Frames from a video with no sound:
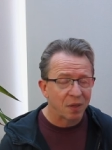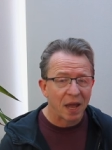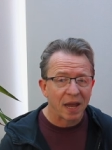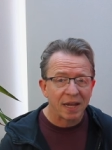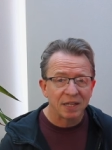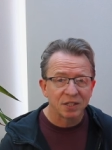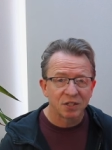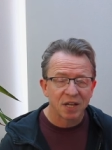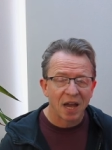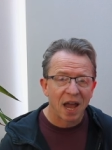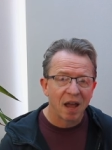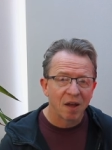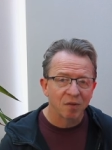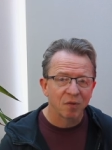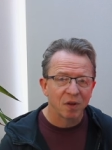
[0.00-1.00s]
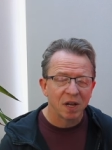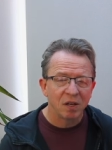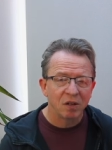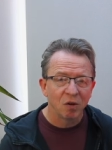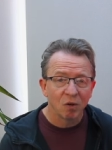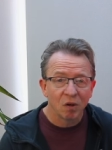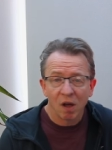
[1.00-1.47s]
that is to have
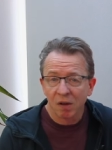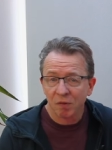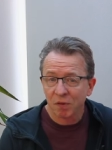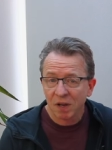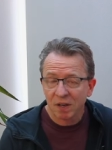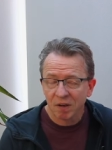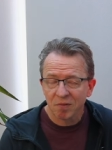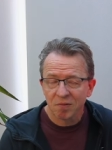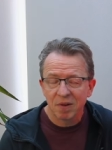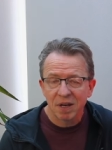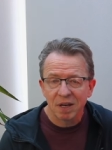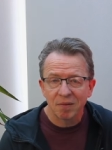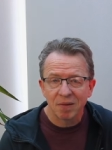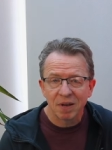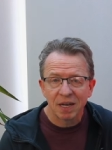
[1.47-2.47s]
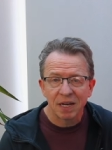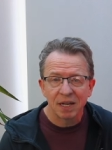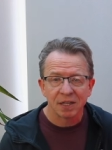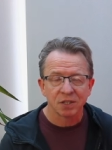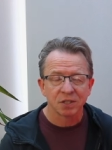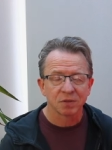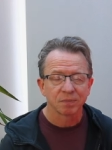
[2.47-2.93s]
in your life, and it really, really
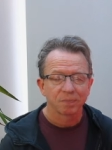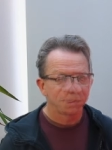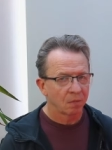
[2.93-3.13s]
is.